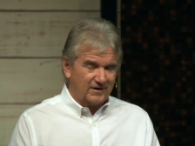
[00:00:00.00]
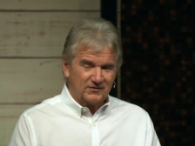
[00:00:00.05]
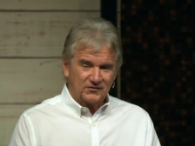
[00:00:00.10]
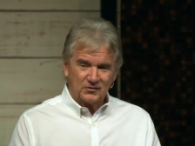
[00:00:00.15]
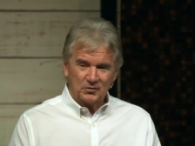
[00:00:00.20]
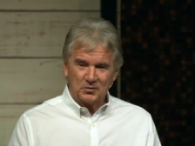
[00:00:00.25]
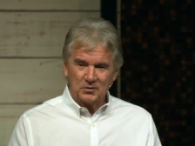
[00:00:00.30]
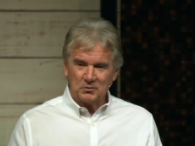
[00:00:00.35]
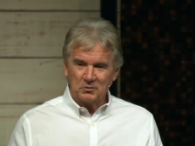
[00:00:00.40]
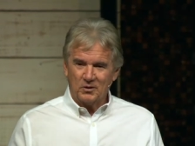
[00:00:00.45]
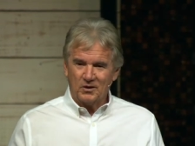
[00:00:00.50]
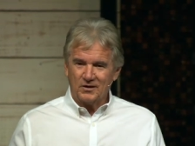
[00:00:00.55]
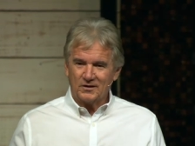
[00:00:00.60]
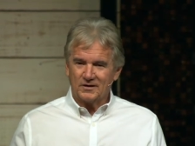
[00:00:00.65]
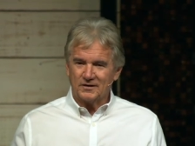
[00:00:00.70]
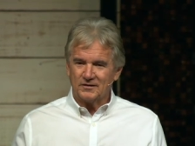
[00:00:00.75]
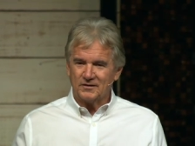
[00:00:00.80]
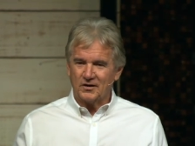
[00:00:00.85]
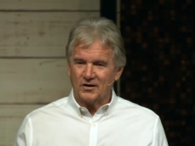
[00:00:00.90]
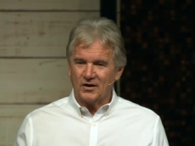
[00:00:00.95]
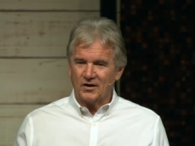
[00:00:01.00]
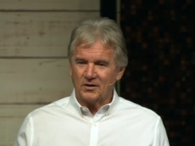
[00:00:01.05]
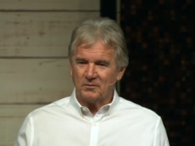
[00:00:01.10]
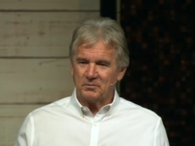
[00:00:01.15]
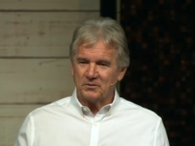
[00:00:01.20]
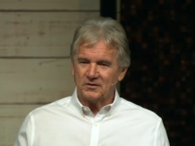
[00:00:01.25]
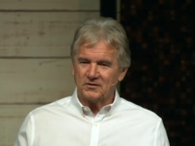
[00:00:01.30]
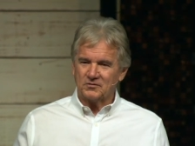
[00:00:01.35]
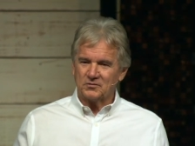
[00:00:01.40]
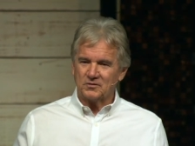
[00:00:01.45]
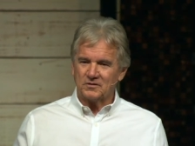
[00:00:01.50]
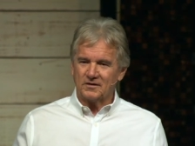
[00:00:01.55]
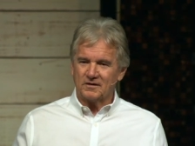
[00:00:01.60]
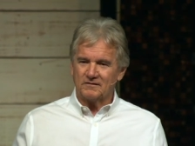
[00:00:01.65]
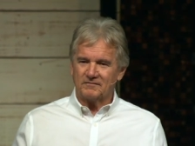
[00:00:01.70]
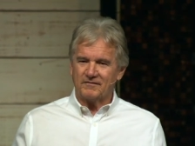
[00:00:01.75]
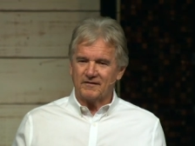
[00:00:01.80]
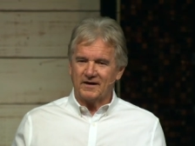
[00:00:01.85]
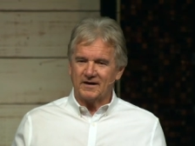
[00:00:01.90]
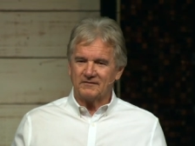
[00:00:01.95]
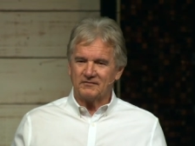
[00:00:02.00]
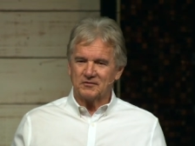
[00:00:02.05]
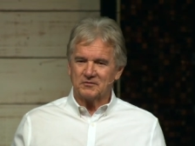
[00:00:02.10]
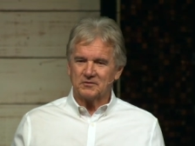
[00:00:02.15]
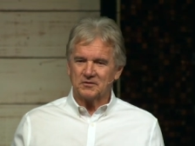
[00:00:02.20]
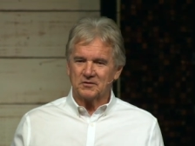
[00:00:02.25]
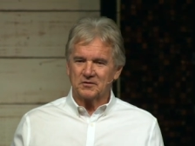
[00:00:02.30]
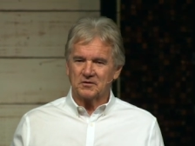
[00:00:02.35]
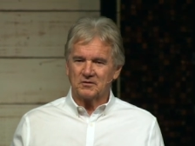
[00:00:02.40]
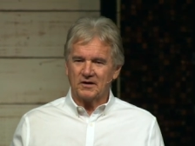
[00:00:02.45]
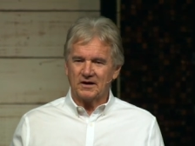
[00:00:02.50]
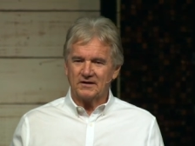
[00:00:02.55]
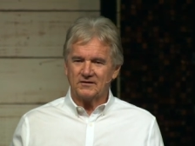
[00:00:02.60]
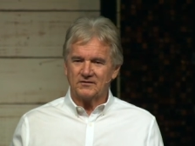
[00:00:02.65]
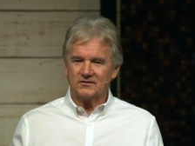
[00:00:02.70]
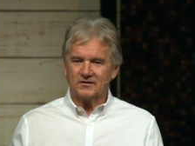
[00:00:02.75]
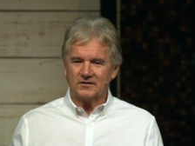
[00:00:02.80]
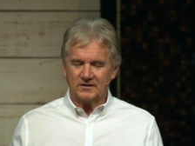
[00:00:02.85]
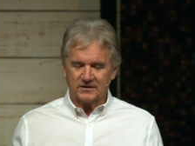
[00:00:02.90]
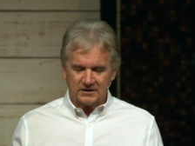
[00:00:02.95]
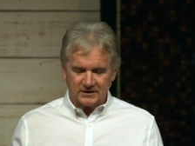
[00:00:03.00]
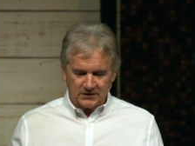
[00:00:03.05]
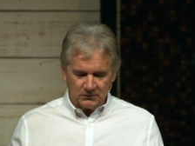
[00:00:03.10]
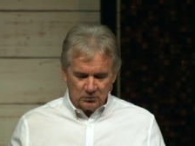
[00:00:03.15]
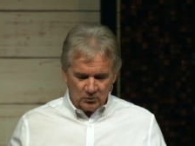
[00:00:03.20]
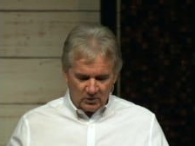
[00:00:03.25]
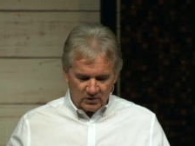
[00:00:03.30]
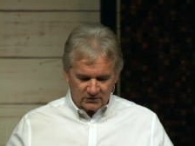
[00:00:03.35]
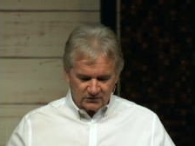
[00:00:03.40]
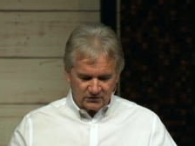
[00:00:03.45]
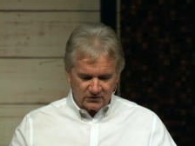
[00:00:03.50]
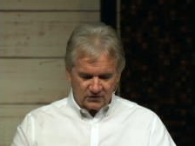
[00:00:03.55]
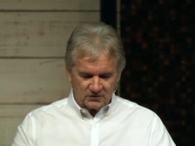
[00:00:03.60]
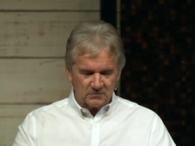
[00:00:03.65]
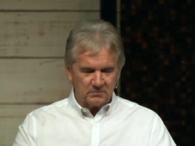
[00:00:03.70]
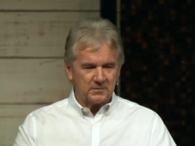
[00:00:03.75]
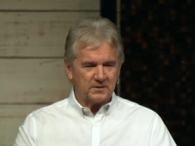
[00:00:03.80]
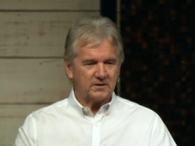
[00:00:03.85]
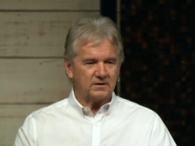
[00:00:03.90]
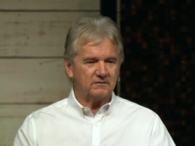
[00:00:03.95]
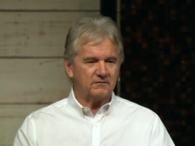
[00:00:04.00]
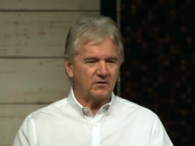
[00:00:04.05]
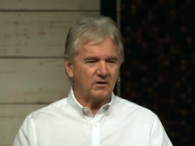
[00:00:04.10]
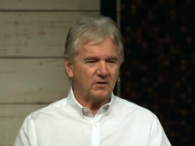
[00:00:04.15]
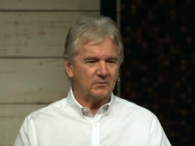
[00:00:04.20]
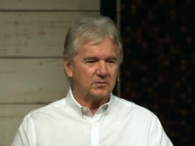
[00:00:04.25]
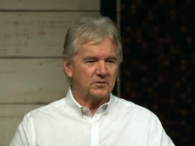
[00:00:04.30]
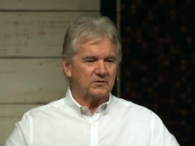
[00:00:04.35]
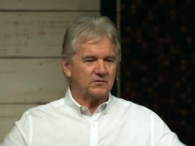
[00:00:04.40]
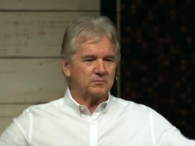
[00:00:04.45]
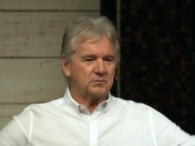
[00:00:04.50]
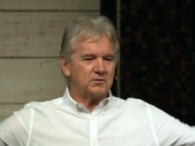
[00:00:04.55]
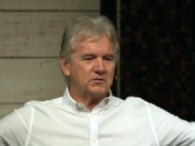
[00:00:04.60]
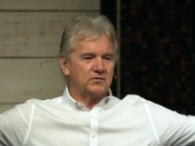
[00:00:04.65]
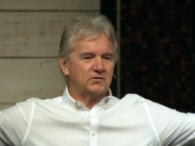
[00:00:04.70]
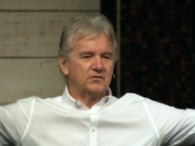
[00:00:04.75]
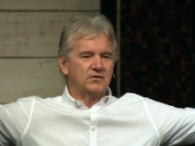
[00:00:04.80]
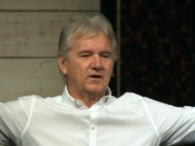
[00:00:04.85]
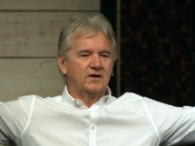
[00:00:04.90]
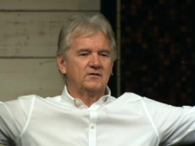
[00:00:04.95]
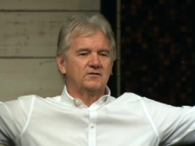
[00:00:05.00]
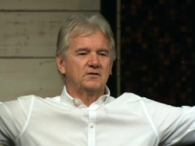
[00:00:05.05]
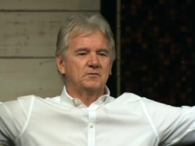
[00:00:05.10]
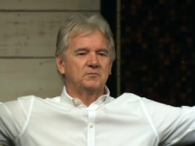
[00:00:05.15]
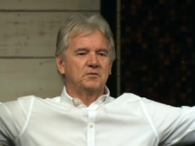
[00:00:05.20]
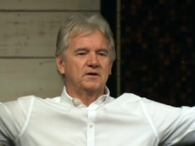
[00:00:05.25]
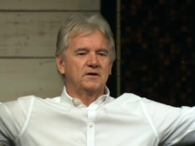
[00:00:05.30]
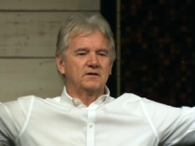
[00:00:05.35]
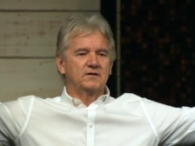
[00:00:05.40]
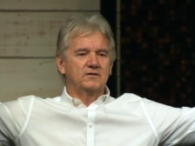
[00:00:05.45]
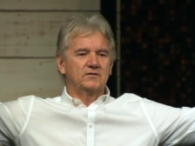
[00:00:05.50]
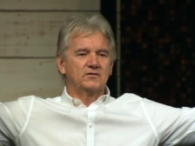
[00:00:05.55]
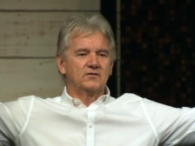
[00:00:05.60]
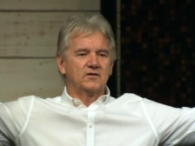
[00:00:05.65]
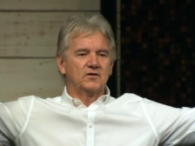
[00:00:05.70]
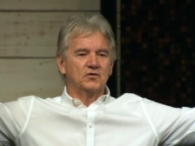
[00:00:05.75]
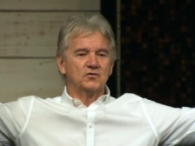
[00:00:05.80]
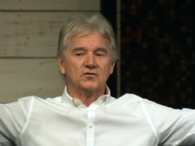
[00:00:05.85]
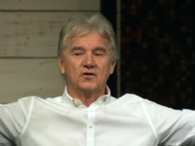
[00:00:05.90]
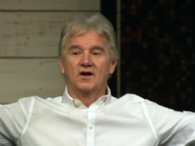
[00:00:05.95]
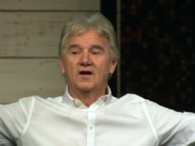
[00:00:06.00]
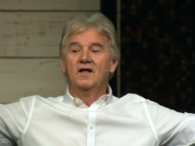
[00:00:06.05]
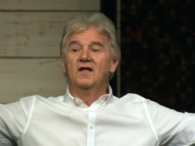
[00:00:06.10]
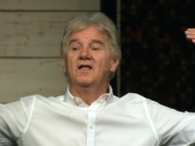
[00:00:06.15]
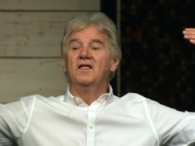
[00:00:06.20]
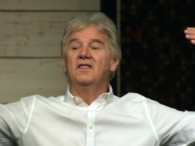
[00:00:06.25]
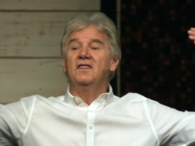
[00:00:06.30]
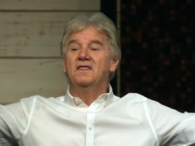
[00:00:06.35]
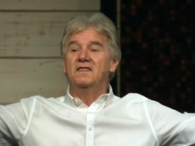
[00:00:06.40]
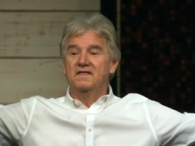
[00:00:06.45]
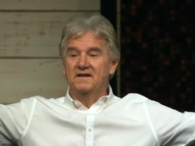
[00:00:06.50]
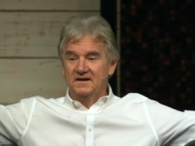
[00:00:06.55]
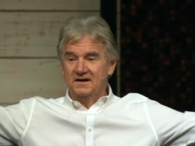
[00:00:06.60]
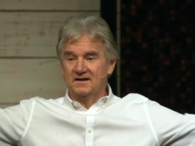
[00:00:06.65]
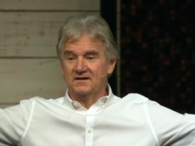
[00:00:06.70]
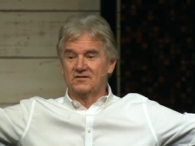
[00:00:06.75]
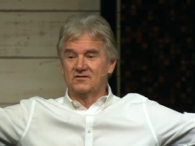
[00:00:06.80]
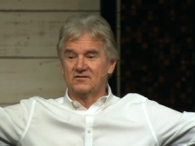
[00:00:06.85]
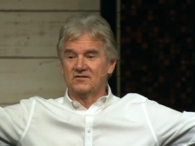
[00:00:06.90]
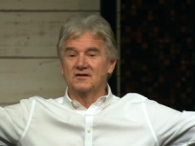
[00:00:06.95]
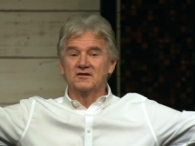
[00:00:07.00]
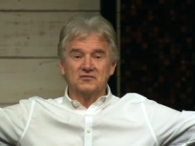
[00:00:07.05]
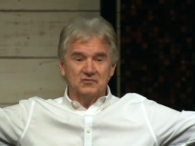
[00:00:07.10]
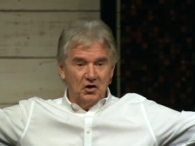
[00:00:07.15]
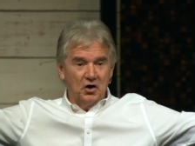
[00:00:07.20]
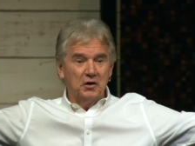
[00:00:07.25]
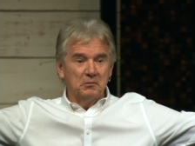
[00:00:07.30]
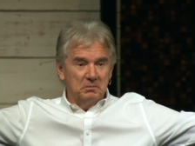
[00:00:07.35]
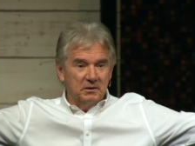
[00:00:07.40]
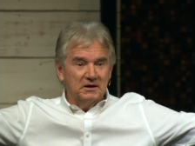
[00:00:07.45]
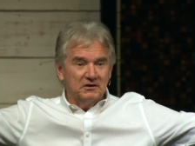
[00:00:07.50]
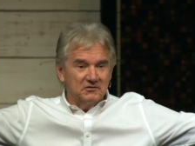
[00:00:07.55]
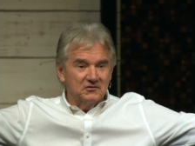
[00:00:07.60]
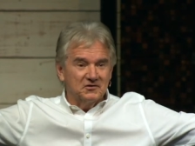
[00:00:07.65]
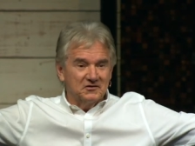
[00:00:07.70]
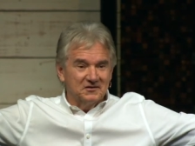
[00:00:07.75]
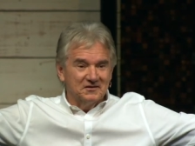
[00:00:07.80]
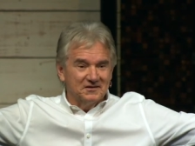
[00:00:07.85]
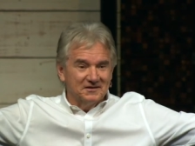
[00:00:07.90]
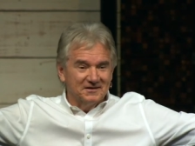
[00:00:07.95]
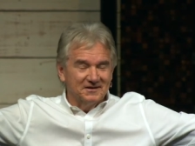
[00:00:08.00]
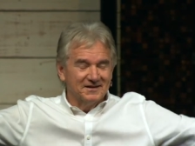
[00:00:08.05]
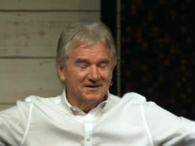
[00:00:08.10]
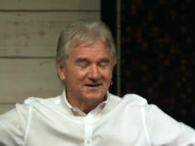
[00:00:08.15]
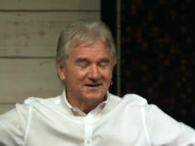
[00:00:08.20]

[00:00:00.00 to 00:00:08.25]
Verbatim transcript: And so we walk into Arby's with our five year old grandson, and he walks to the middle of Arby's, puts his hands up like this, and goes, This is Arby's.